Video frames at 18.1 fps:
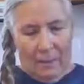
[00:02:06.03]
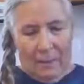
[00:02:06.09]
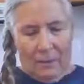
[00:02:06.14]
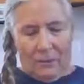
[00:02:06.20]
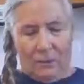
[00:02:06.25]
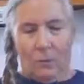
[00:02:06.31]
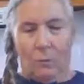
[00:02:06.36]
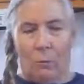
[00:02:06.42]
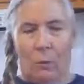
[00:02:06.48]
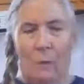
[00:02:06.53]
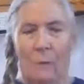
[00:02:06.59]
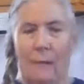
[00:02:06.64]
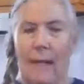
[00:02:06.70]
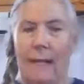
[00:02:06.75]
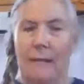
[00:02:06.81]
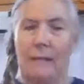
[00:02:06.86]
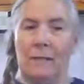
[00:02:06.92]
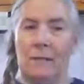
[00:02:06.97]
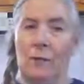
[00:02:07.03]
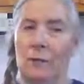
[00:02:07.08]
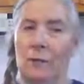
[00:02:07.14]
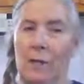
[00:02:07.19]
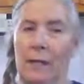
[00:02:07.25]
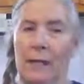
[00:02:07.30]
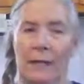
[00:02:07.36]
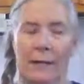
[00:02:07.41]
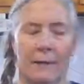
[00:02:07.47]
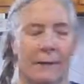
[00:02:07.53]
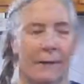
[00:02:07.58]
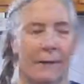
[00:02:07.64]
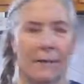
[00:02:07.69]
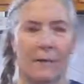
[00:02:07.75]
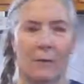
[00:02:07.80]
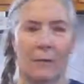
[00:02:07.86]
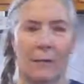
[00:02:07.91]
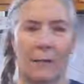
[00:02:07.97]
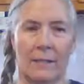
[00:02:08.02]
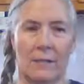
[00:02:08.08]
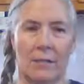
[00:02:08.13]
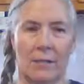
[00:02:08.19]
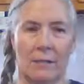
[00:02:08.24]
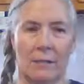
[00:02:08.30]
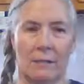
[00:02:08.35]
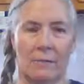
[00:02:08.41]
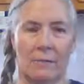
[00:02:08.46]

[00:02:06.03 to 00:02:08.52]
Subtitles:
So we're back to this question